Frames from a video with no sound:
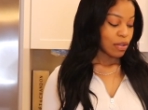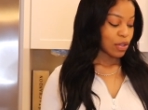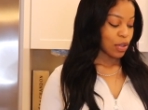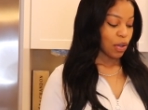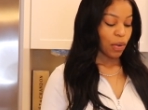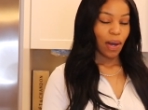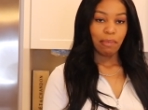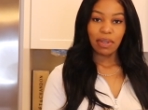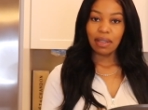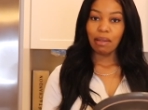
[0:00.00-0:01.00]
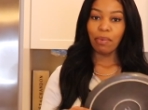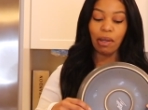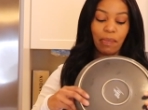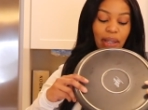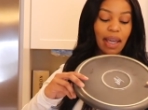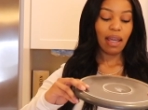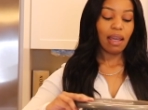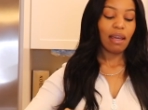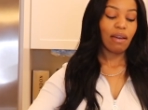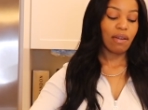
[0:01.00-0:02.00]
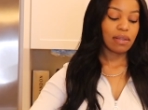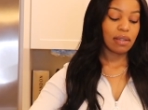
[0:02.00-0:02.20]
So I'm just gonna put a plate here on